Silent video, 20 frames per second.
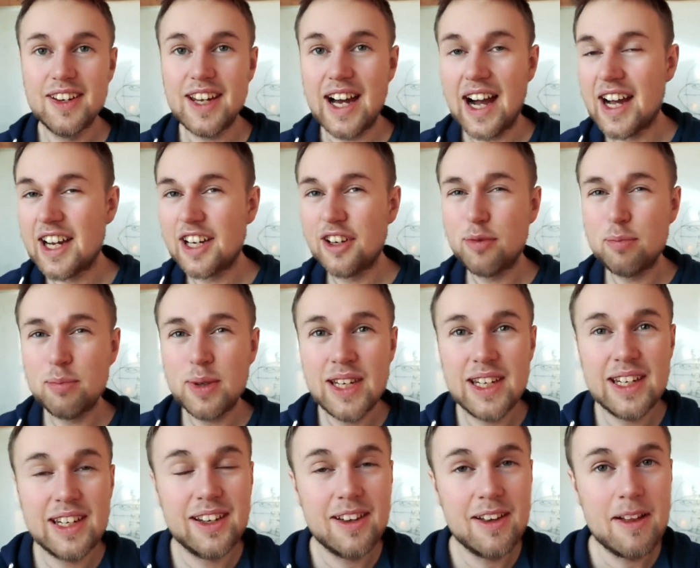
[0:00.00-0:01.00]
The
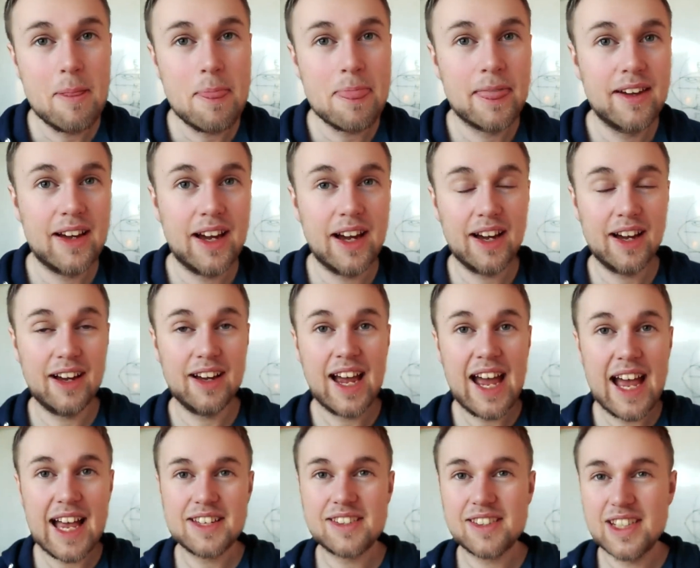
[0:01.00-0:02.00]
INFP
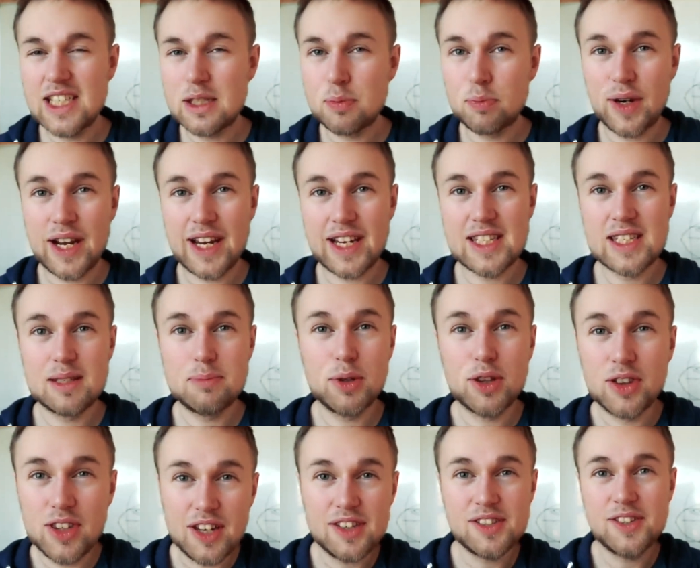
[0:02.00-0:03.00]
has these breaks
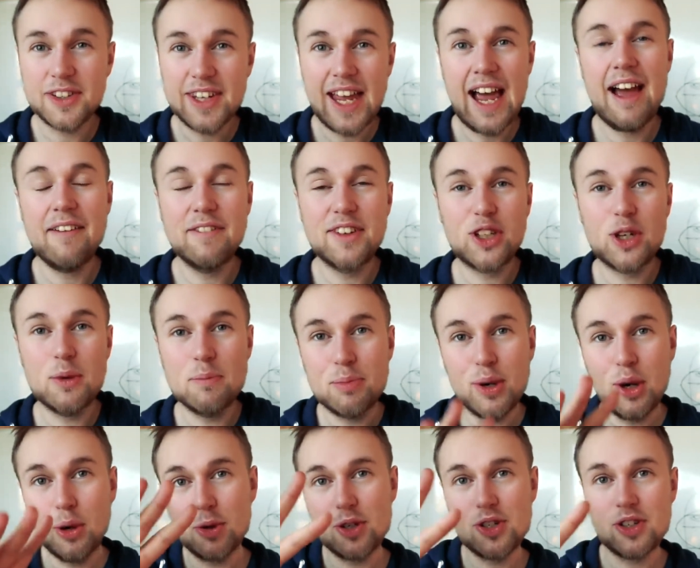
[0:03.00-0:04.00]
but does not have the
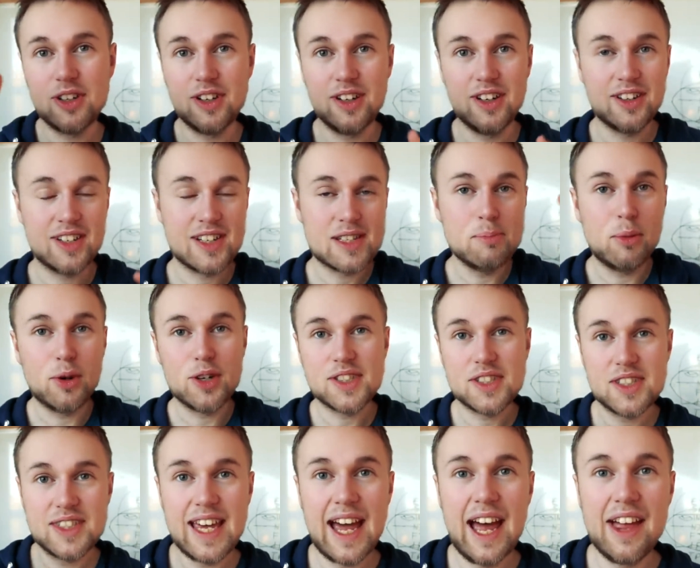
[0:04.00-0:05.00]
composure and is more
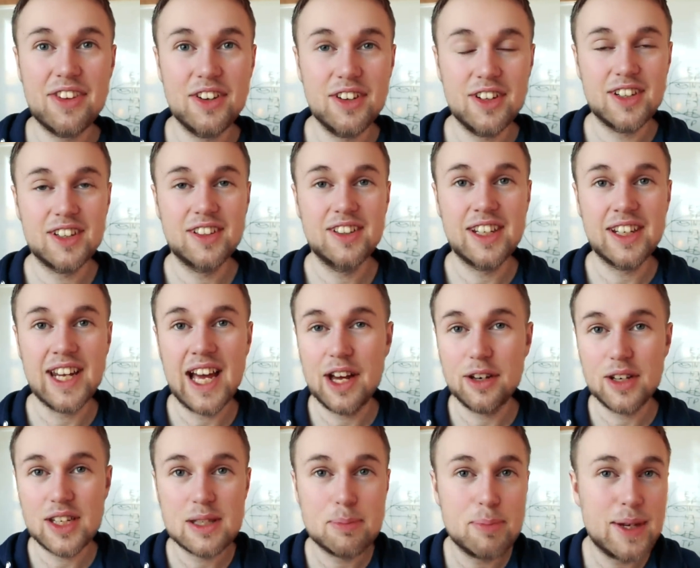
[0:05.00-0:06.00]
scattered in
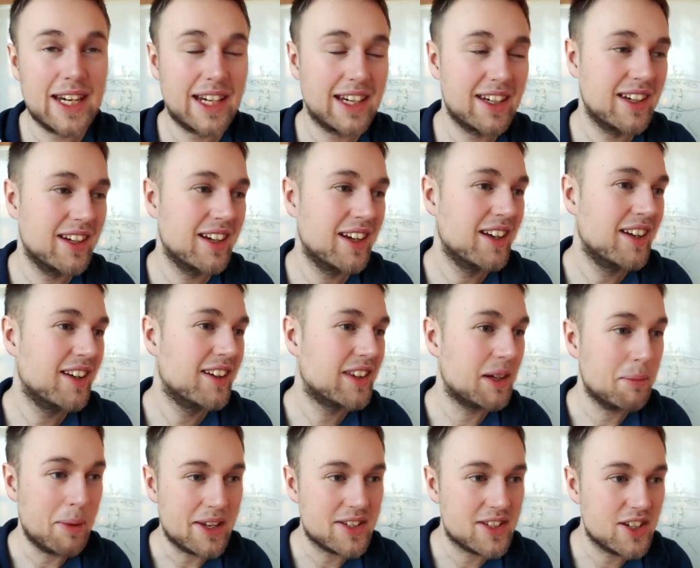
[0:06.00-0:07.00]
how they speak.
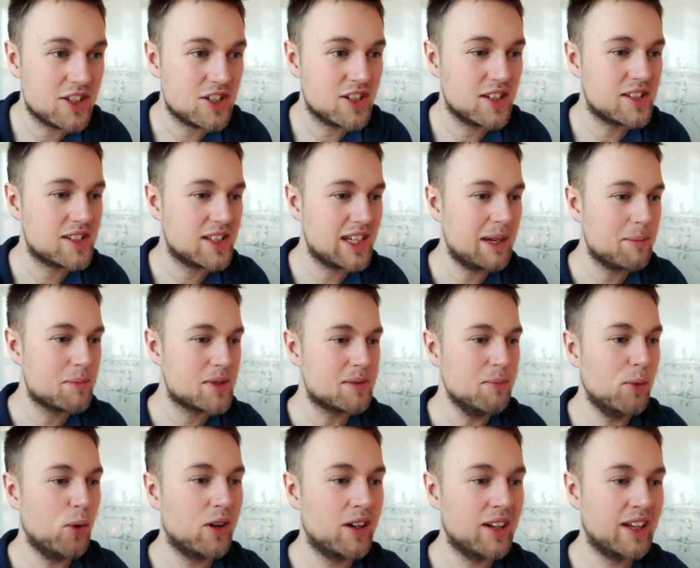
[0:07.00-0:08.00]
The message seems
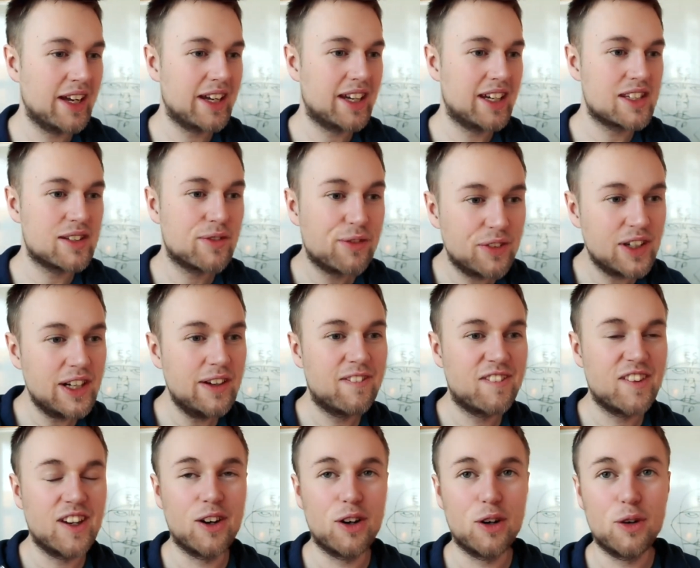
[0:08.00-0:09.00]
more like it's
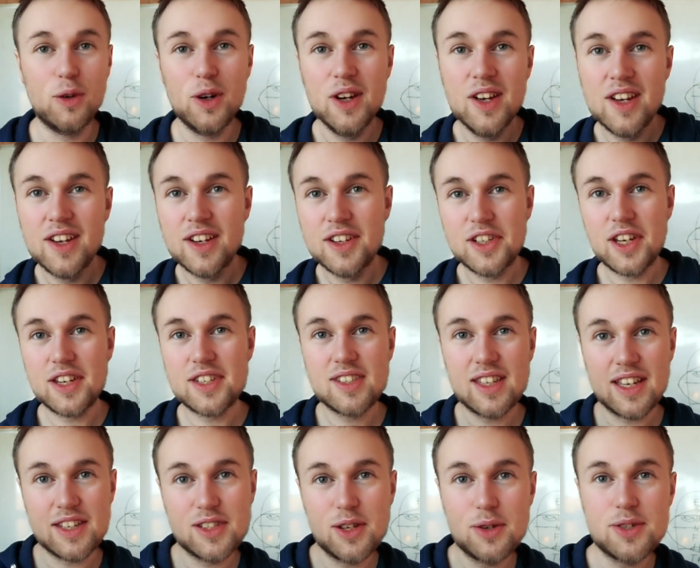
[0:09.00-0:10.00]
free flow,
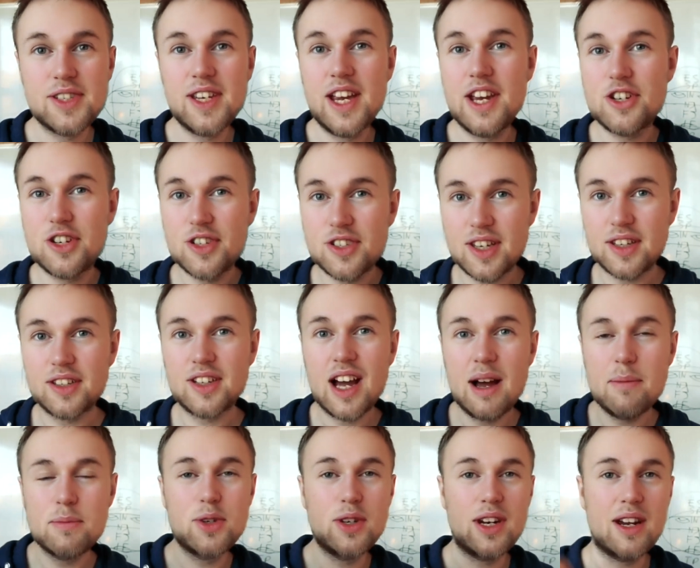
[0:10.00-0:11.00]
just associations that
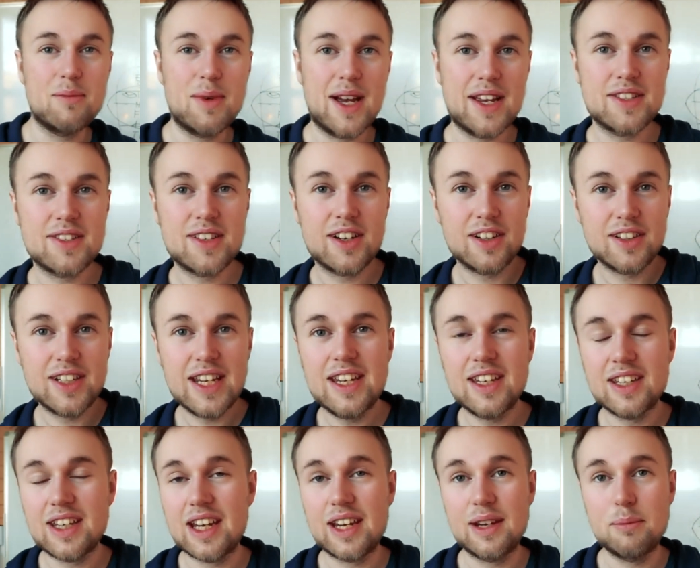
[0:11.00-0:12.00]
come to them as they are
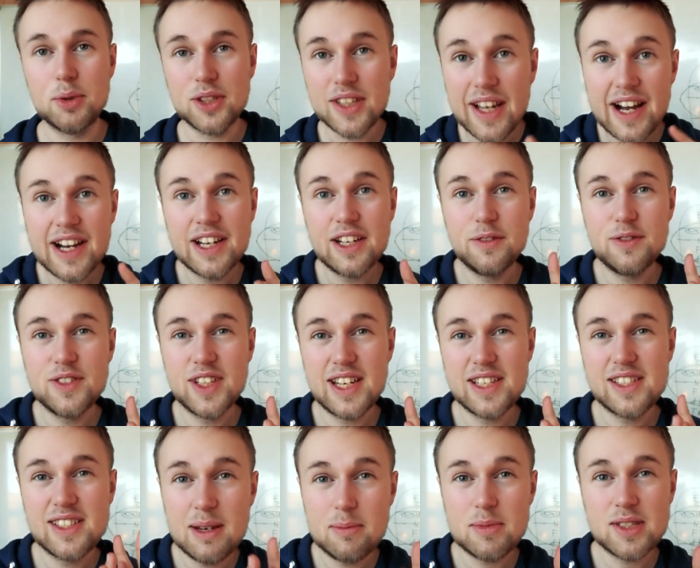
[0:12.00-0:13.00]
thinking, but
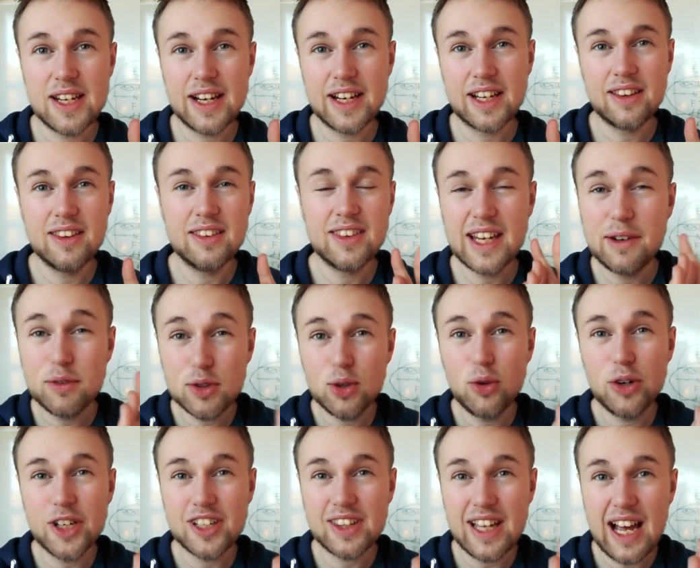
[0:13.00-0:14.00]
INFJ seems like they've
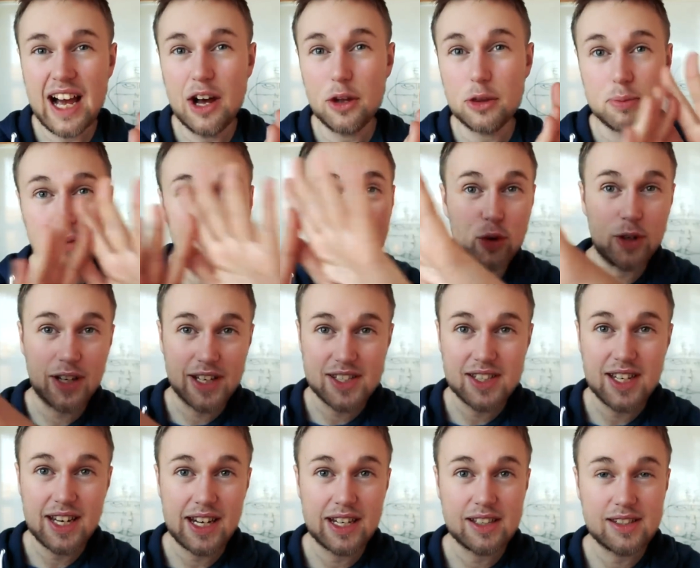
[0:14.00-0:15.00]
thought it out before they
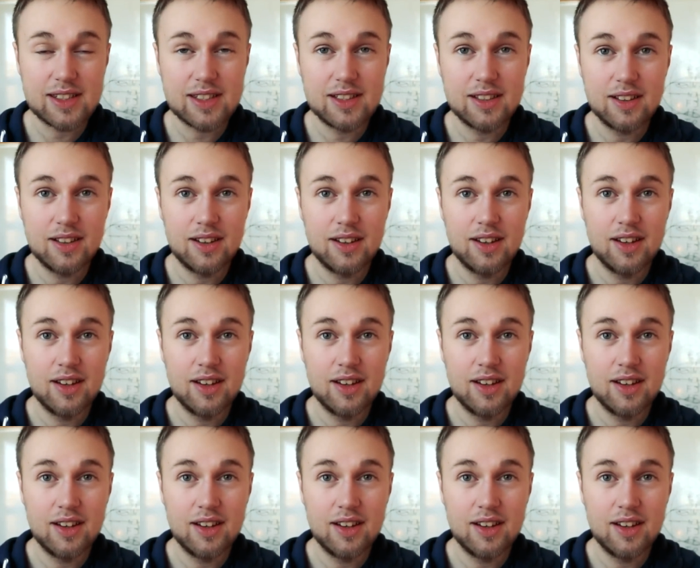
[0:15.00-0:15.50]
say it.